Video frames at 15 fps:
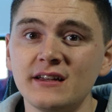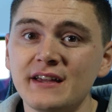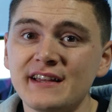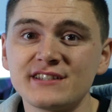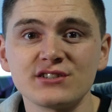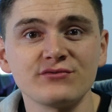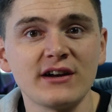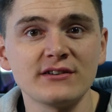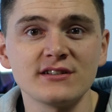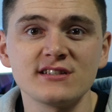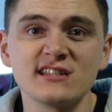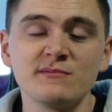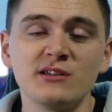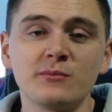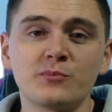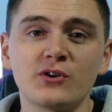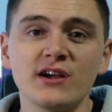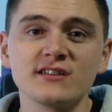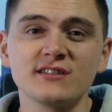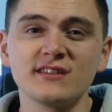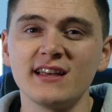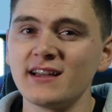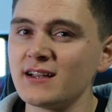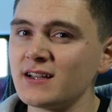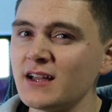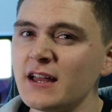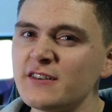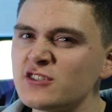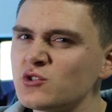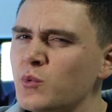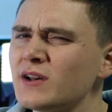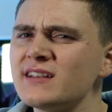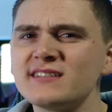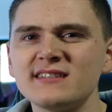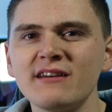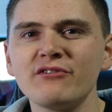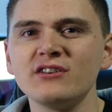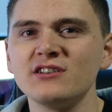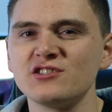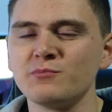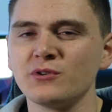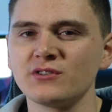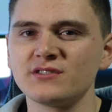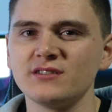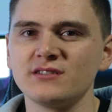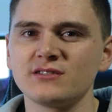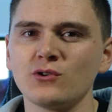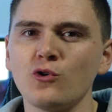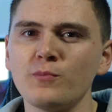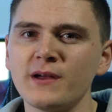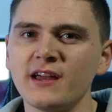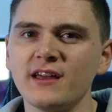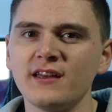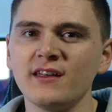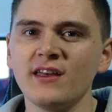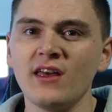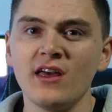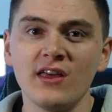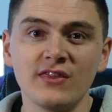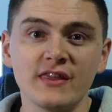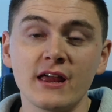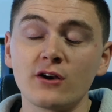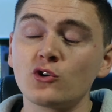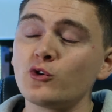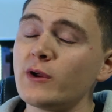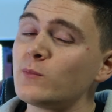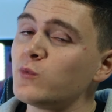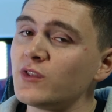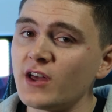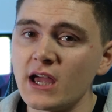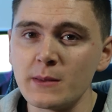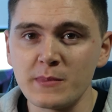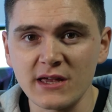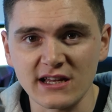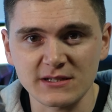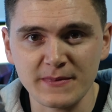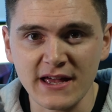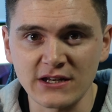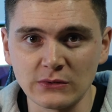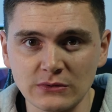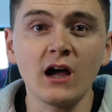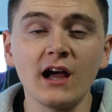it's around a similar price to their kind of 27-inch monitors, albeit they're equipped with IPS panels.